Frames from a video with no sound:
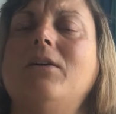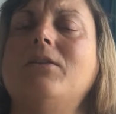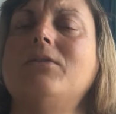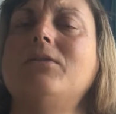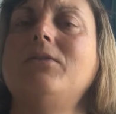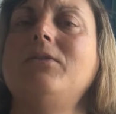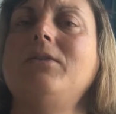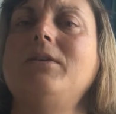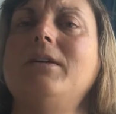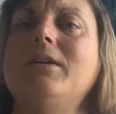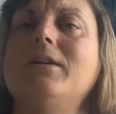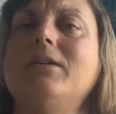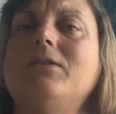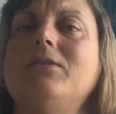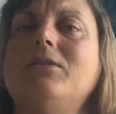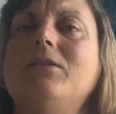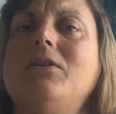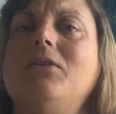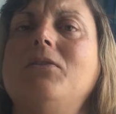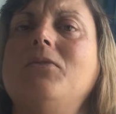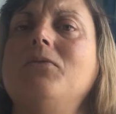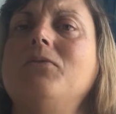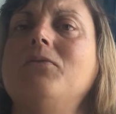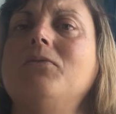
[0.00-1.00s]

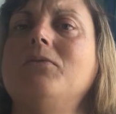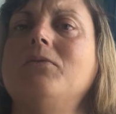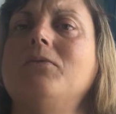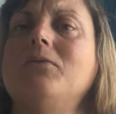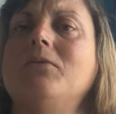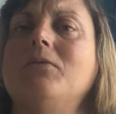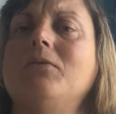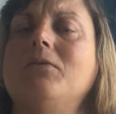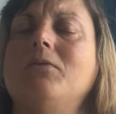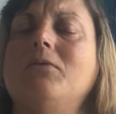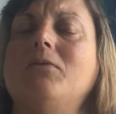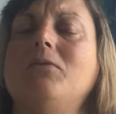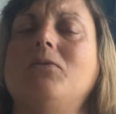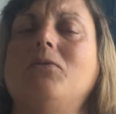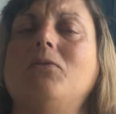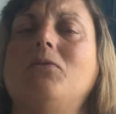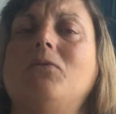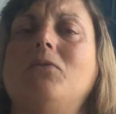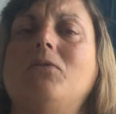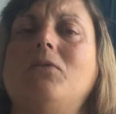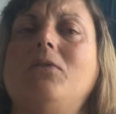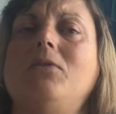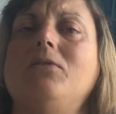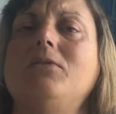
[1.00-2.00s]
So
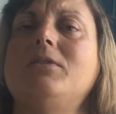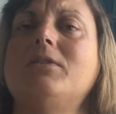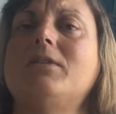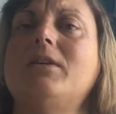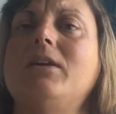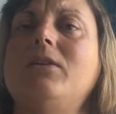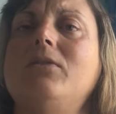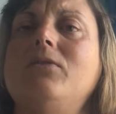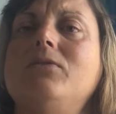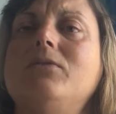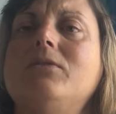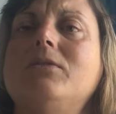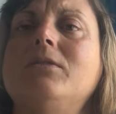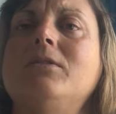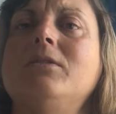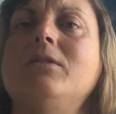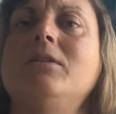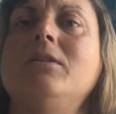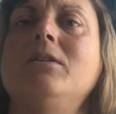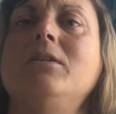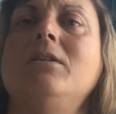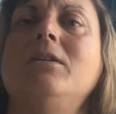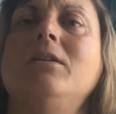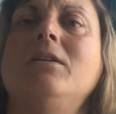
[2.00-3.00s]
got the scales
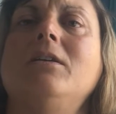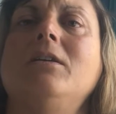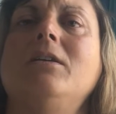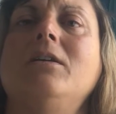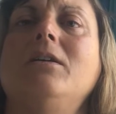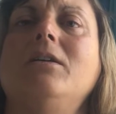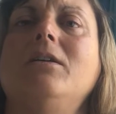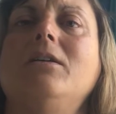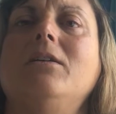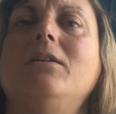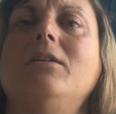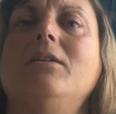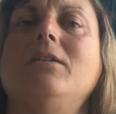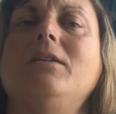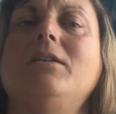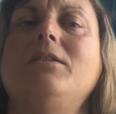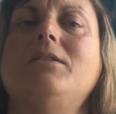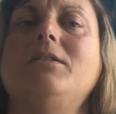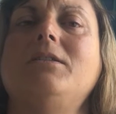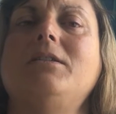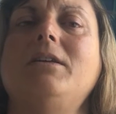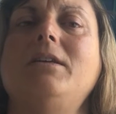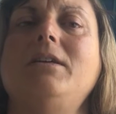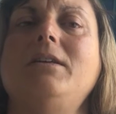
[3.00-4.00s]

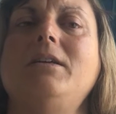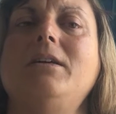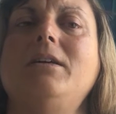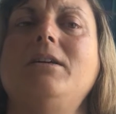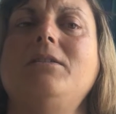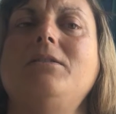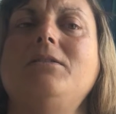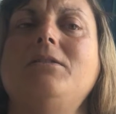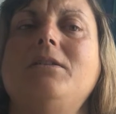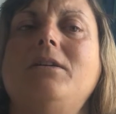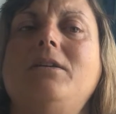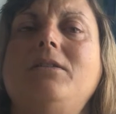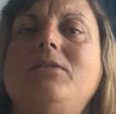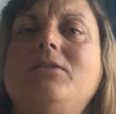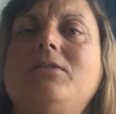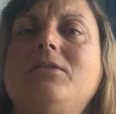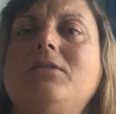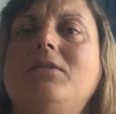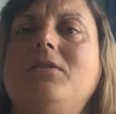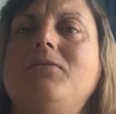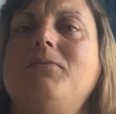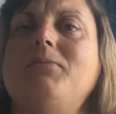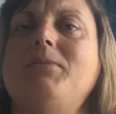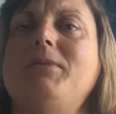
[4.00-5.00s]
yesterday and I
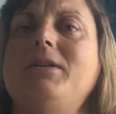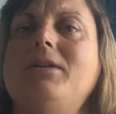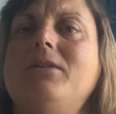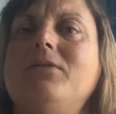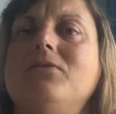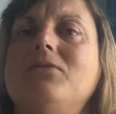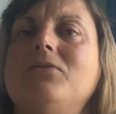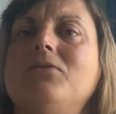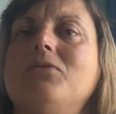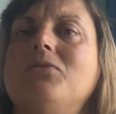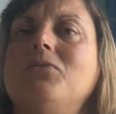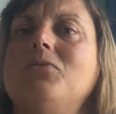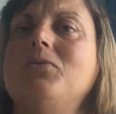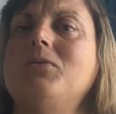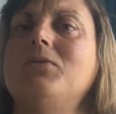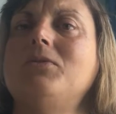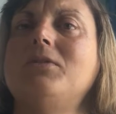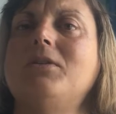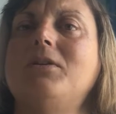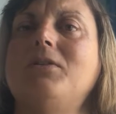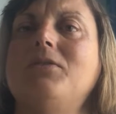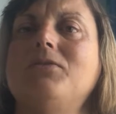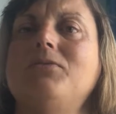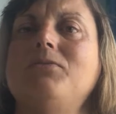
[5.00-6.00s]
lost 0.5 pound,
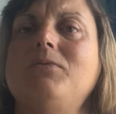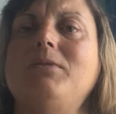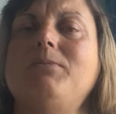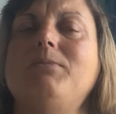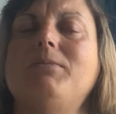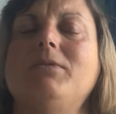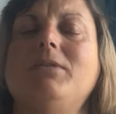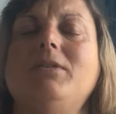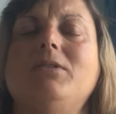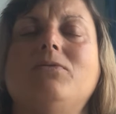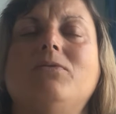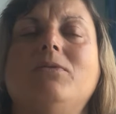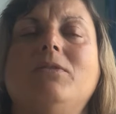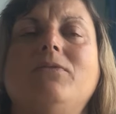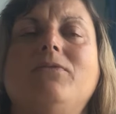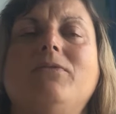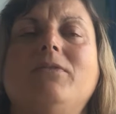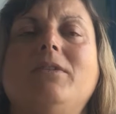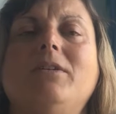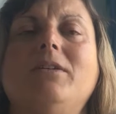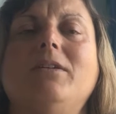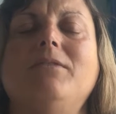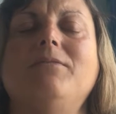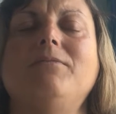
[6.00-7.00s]
which I was really pleased with.
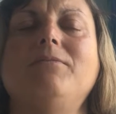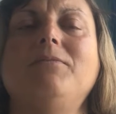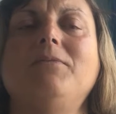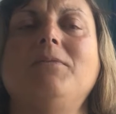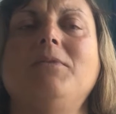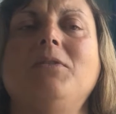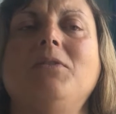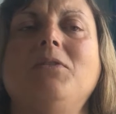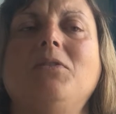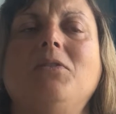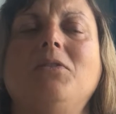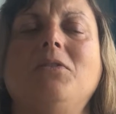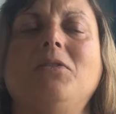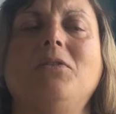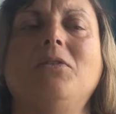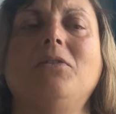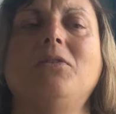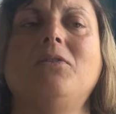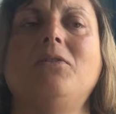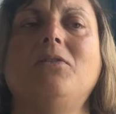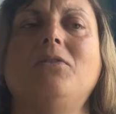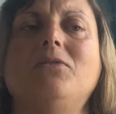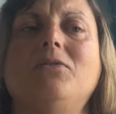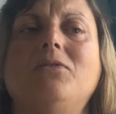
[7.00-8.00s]

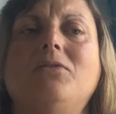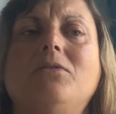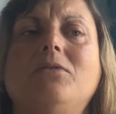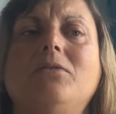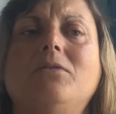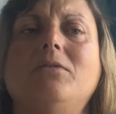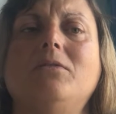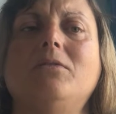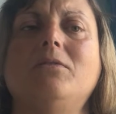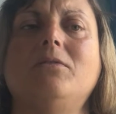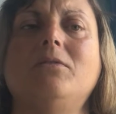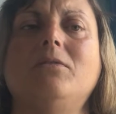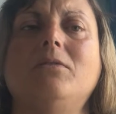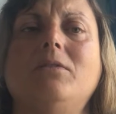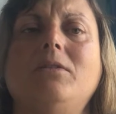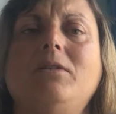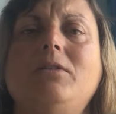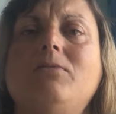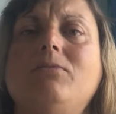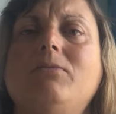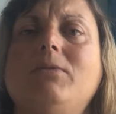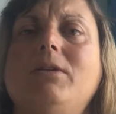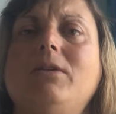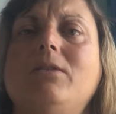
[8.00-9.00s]
Because
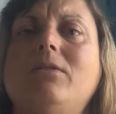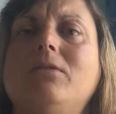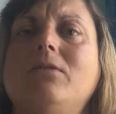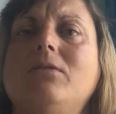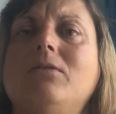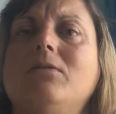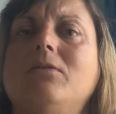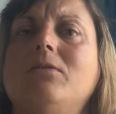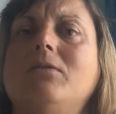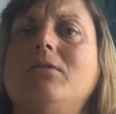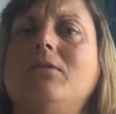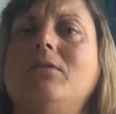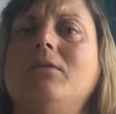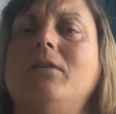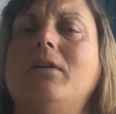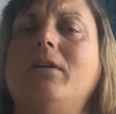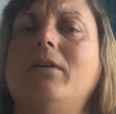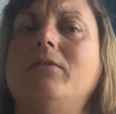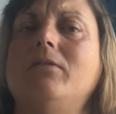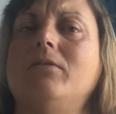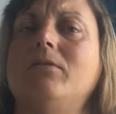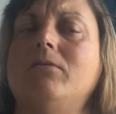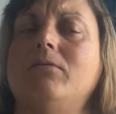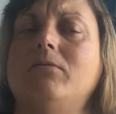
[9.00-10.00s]
this week
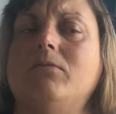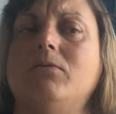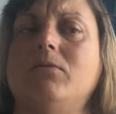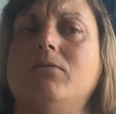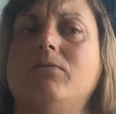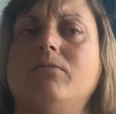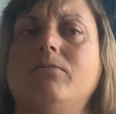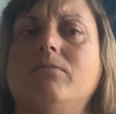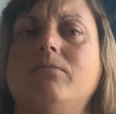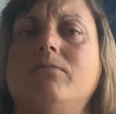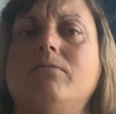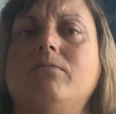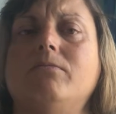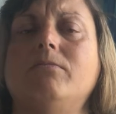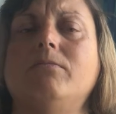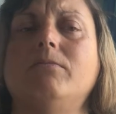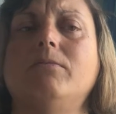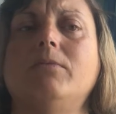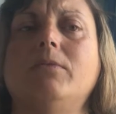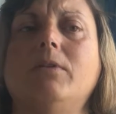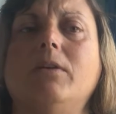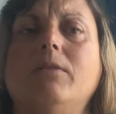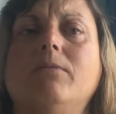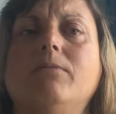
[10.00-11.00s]
and sort
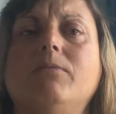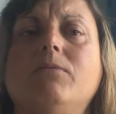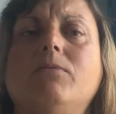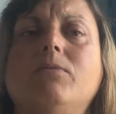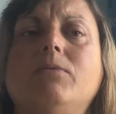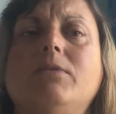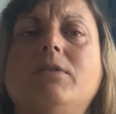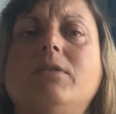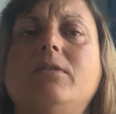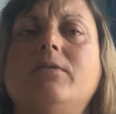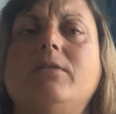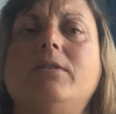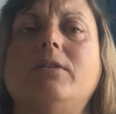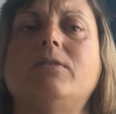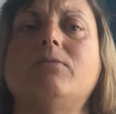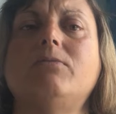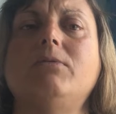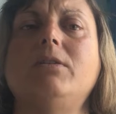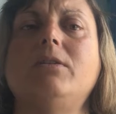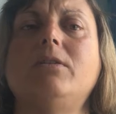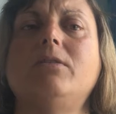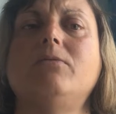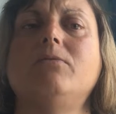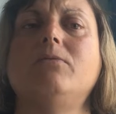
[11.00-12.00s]
of towards the end of
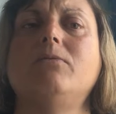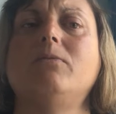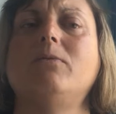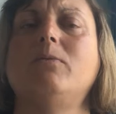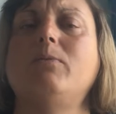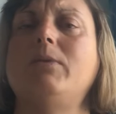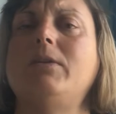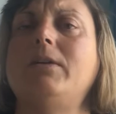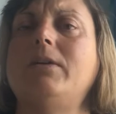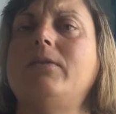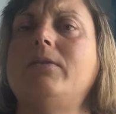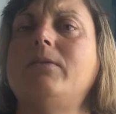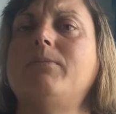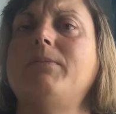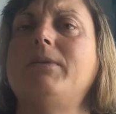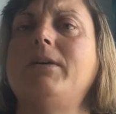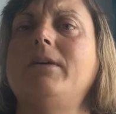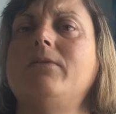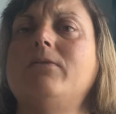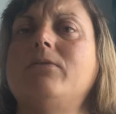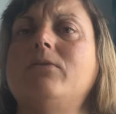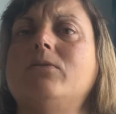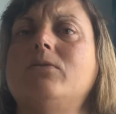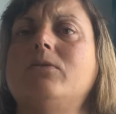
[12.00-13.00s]
last week, we've been out and
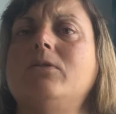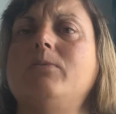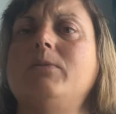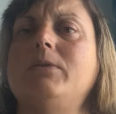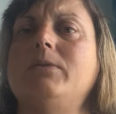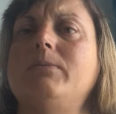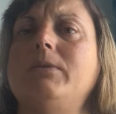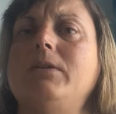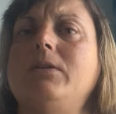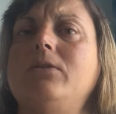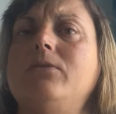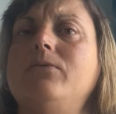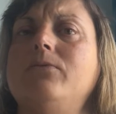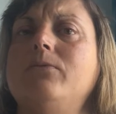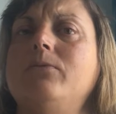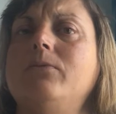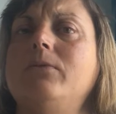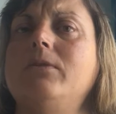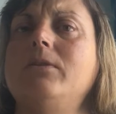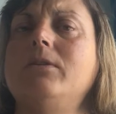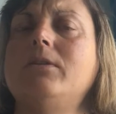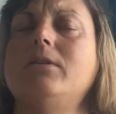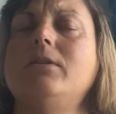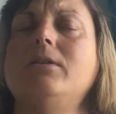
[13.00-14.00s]
about because I've just been off
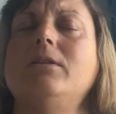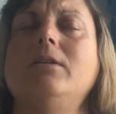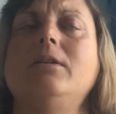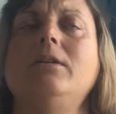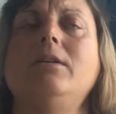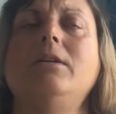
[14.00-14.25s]
work.